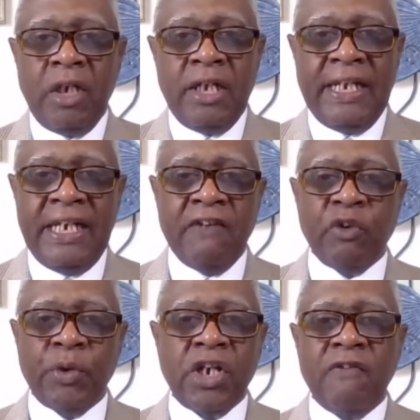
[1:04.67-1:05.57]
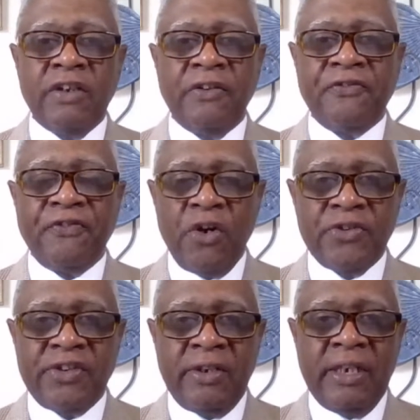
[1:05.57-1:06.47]
They never recovered the
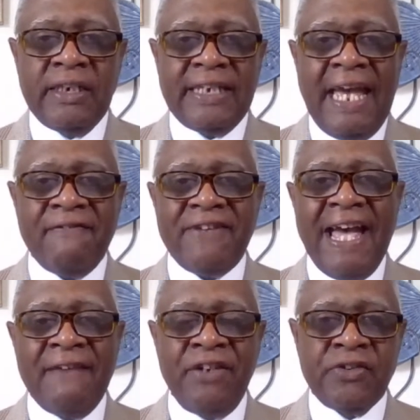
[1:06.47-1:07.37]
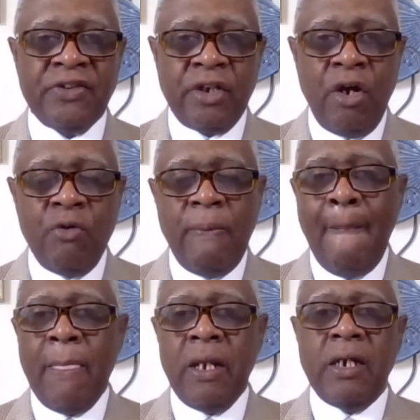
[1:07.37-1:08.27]
first time 5 years ago,
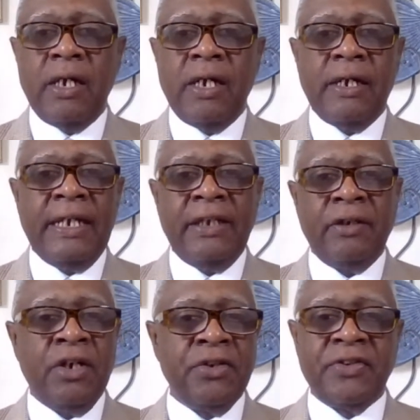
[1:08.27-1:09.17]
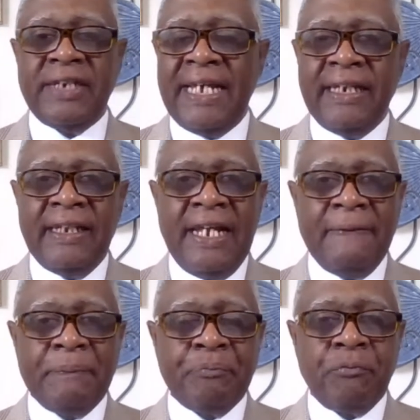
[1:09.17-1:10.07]
and understanding
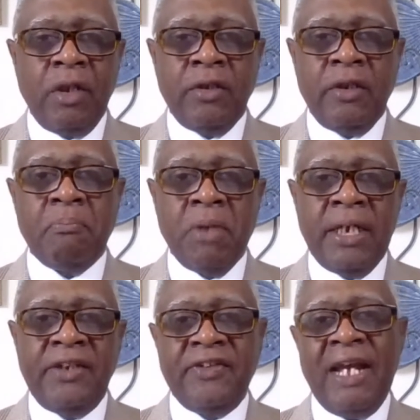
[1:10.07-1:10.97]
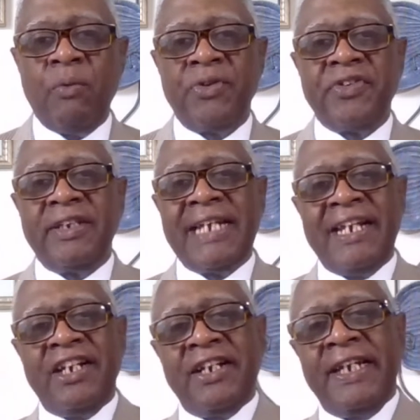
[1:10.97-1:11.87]
that the monies that were sent down
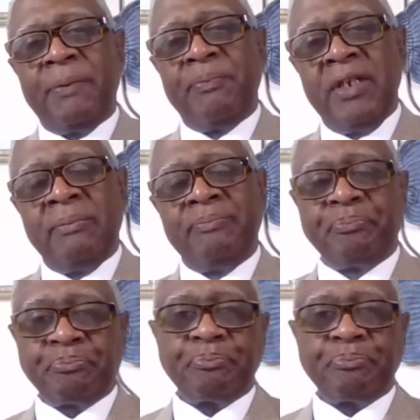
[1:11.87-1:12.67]
there to help them